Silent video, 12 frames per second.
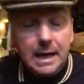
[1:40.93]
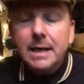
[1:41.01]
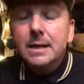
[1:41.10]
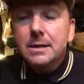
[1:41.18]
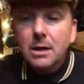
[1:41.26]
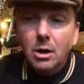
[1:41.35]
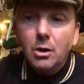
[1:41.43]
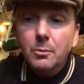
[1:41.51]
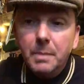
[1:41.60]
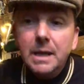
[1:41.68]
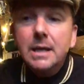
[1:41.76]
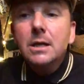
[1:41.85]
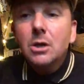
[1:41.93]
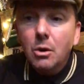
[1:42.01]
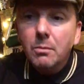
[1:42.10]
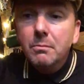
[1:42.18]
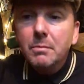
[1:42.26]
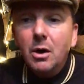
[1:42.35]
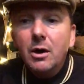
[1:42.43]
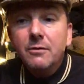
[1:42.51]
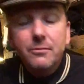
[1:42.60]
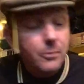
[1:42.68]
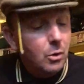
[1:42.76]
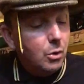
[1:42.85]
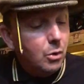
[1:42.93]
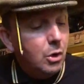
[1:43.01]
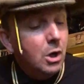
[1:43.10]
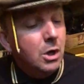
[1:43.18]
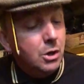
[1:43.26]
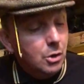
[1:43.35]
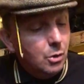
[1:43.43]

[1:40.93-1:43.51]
and I'll be gone by 4.